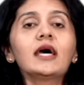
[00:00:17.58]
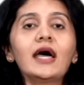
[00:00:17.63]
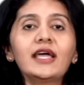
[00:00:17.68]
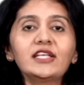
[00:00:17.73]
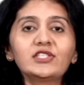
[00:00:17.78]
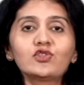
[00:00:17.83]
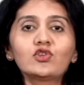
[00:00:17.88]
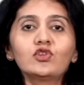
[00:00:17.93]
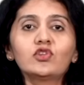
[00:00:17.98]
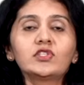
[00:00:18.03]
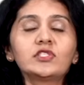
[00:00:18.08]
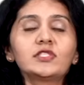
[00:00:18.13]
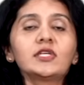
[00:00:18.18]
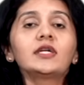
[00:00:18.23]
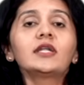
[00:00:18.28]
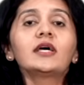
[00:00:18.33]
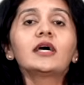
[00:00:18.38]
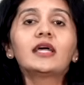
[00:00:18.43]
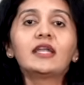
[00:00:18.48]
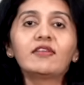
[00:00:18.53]

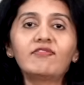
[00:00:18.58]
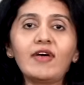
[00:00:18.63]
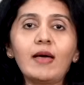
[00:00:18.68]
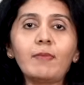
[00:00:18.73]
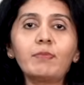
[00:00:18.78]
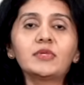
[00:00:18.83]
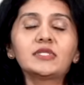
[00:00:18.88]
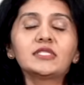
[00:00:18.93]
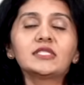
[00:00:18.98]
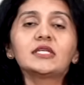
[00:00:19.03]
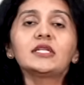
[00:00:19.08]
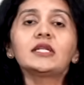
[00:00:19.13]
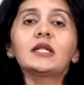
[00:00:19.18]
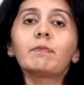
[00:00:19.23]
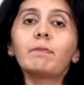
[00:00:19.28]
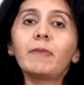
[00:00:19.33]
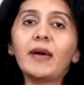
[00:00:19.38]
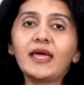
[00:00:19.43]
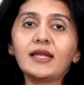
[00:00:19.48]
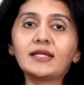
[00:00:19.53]
isoniazid, rifampicin,
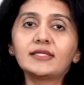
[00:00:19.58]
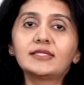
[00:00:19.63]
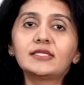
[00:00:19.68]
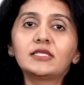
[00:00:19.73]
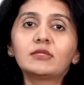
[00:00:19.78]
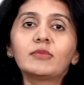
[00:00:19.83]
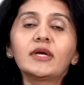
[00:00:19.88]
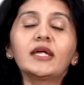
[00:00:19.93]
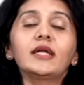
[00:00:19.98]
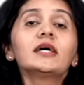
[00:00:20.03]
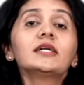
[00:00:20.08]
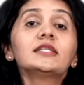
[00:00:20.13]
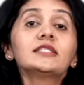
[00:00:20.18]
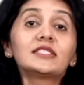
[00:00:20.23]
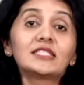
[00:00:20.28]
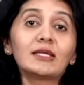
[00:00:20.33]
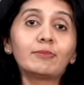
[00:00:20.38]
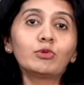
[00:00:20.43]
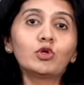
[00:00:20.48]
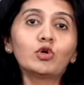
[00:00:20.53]
pyrazinamide,
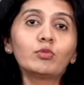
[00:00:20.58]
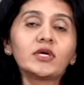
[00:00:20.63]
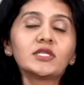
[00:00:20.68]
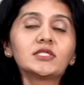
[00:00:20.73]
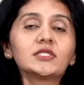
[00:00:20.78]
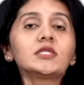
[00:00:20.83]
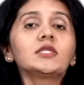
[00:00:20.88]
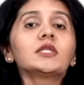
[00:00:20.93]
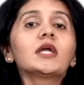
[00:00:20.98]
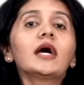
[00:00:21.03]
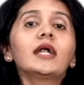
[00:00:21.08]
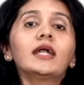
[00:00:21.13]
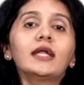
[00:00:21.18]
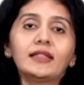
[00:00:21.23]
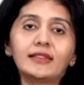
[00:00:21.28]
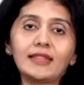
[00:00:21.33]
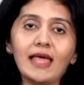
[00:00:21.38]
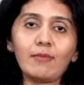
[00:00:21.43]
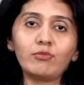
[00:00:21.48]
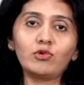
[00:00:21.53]
streptomycin and
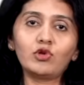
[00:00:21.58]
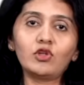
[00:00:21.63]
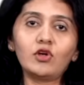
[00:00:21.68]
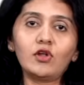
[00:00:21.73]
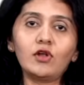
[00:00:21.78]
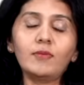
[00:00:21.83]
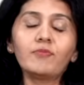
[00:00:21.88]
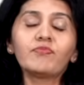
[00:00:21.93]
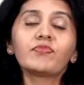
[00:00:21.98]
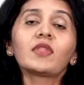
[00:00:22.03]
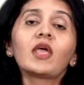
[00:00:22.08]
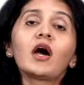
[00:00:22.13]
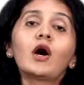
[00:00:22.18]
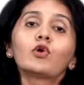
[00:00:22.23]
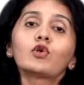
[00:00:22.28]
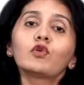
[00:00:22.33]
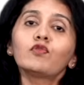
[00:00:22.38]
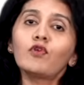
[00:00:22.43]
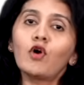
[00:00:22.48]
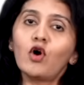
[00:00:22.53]
ethambutol.
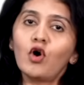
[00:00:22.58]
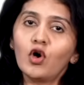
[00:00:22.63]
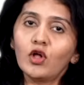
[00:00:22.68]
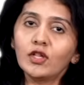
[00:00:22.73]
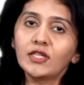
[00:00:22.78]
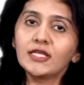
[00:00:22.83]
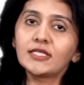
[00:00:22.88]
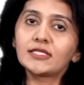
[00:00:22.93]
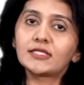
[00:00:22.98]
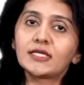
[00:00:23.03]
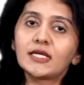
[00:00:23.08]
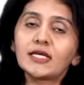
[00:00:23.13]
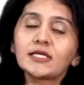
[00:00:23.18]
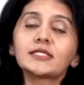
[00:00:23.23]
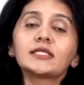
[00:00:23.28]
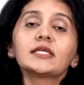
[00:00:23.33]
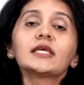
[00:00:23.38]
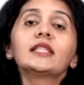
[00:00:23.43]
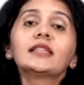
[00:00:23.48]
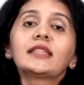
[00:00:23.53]
Out of all these
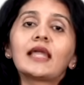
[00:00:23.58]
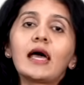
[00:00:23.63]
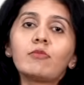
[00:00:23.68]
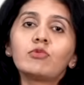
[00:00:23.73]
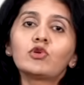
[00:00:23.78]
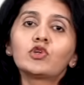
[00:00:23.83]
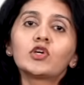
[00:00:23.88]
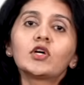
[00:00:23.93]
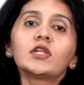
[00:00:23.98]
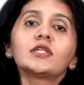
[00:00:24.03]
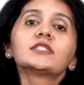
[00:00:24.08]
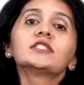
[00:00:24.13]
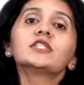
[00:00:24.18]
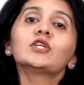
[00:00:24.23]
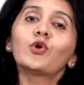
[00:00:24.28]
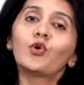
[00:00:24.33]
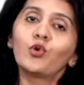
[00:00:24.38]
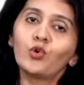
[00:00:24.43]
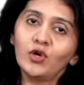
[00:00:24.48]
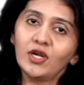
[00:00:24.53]
drugs, ethambutol is
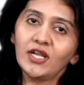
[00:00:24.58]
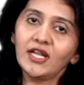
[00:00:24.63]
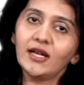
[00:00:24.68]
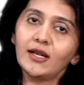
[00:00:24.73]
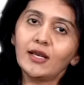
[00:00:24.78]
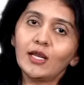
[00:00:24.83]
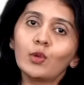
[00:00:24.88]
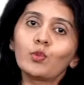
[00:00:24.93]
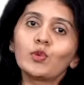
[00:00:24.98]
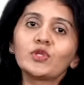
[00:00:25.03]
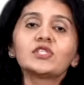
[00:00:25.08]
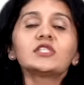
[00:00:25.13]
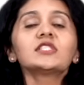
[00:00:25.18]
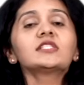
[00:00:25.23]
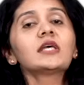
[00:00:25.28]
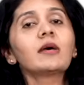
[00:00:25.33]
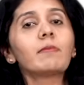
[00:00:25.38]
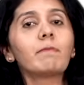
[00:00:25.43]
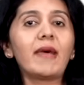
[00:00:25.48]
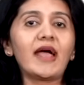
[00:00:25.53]
the only drug which
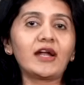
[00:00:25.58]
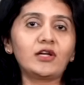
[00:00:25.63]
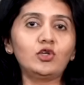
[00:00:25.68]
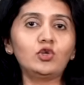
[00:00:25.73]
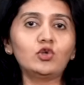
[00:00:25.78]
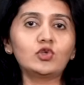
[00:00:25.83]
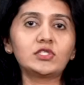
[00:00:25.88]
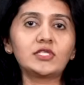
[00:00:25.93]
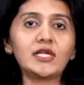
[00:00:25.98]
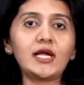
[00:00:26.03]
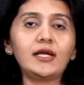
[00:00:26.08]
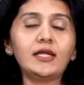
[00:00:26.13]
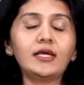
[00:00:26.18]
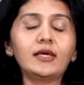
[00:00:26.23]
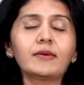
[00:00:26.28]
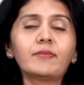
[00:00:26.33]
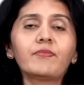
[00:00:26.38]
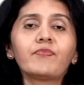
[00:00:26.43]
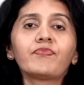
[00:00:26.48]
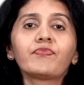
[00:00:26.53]
is
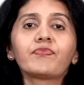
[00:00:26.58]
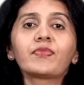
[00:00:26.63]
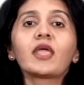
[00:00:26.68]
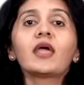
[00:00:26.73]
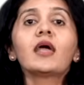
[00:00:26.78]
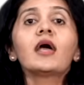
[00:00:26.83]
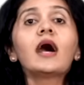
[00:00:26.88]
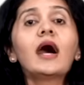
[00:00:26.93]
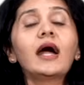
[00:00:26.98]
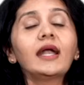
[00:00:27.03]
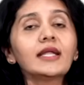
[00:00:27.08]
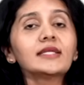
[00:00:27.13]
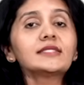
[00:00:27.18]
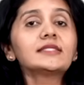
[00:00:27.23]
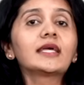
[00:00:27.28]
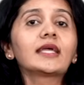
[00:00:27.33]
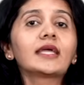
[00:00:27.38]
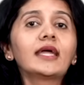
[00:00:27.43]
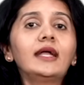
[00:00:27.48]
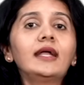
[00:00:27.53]
bacteriostatic. Under
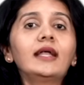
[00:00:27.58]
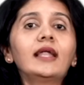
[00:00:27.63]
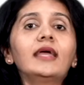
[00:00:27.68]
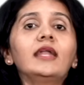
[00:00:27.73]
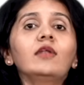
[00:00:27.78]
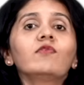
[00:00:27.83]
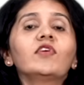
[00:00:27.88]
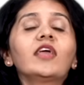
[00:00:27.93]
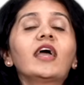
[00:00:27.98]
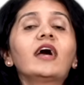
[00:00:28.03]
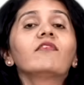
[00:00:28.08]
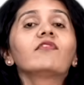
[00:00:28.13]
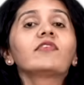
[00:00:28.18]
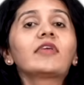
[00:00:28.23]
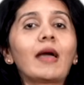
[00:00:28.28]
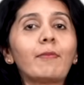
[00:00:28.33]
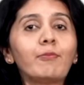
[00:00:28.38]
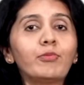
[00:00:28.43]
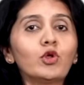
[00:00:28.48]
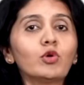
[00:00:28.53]
second line, we have
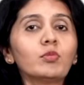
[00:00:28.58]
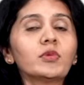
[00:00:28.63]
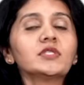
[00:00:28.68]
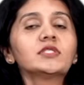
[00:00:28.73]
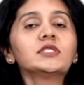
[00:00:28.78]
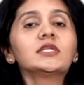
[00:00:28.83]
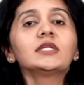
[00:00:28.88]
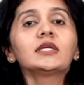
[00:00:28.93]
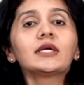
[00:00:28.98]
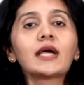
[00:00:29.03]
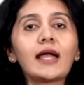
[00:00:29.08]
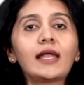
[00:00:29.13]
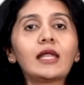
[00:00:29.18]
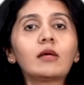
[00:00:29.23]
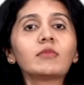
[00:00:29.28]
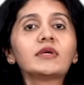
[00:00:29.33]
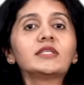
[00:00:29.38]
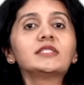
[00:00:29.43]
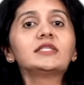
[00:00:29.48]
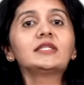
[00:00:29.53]
capreomycin,
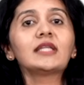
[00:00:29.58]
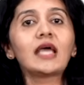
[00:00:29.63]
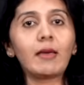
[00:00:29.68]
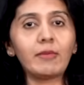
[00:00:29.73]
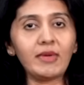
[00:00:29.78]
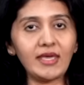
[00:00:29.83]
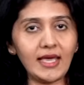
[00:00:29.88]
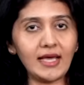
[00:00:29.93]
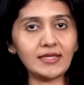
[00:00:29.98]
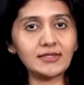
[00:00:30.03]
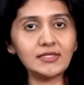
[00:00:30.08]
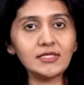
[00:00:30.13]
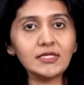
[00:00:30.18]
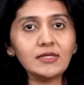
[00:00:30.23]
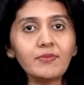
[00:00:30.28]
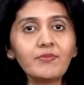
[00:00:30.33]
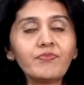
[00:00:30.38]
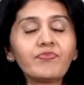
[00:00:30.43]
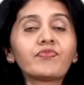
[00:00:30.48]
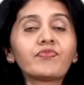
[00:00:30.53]
kanamycin, amikacin,